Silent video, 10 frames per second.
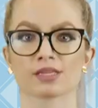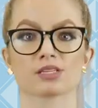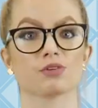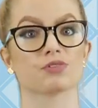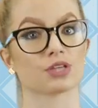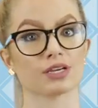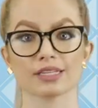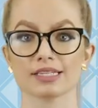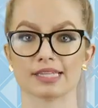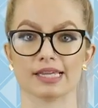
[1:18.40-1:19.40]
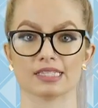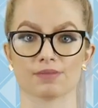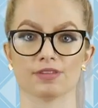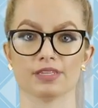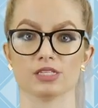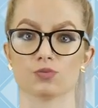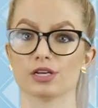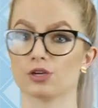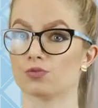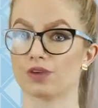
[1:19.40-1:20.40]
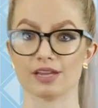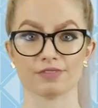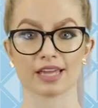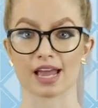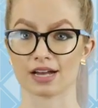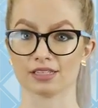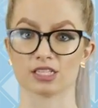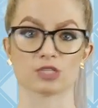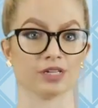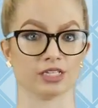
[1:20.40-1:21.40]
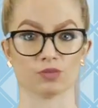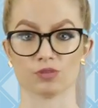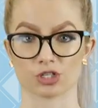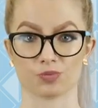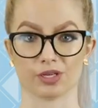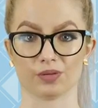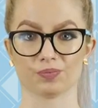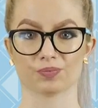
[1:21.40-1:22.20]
You've certainly seen some of these while you're raving out in the Splendour mosh pit.